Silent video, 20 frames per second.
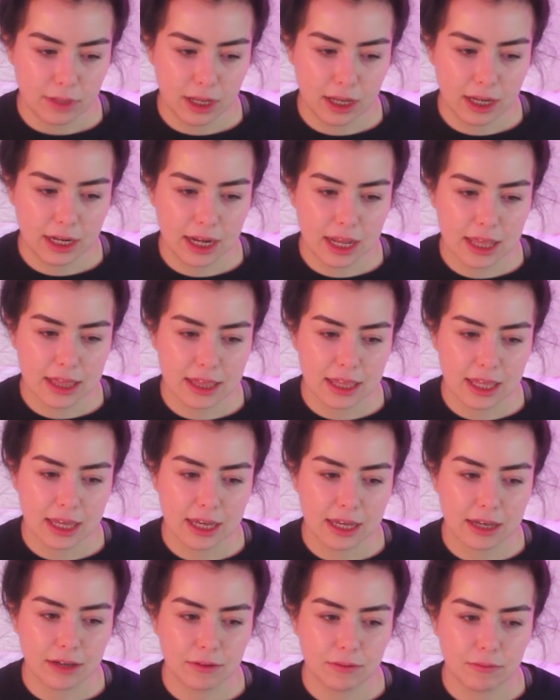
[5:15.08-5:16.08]
And I
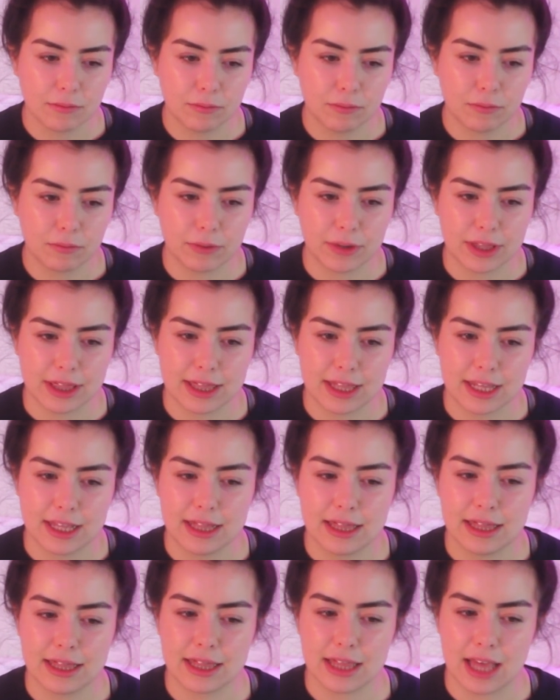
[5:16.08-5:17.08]
think
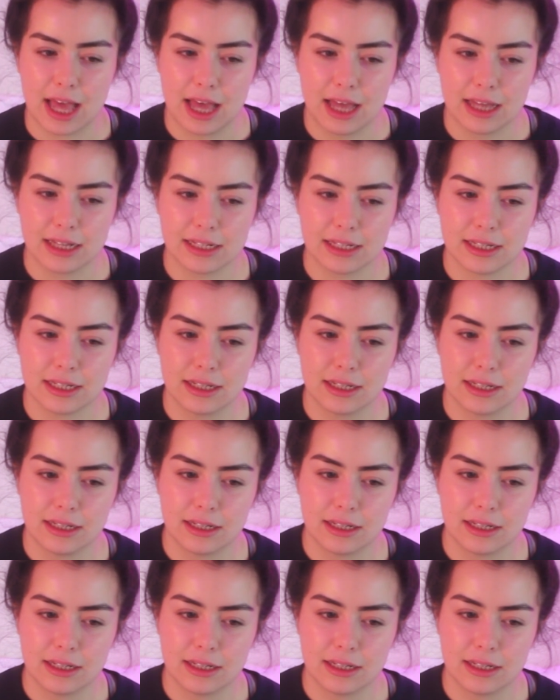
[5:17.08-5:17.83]
within that,